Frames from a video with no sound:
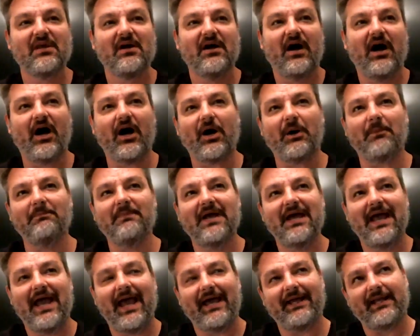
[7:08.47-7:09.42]
And
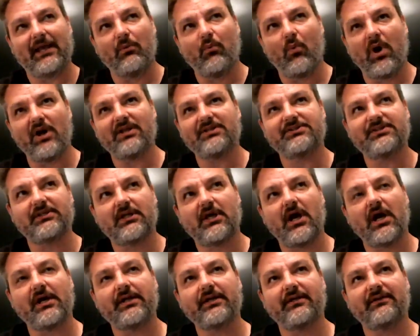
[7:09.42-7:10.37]
I wanted to
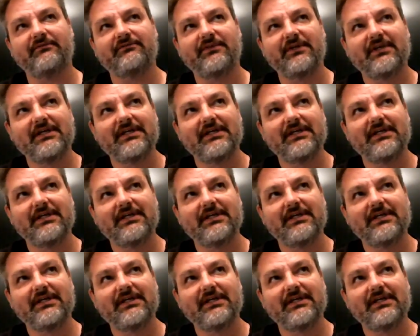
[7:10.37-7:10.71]
kind of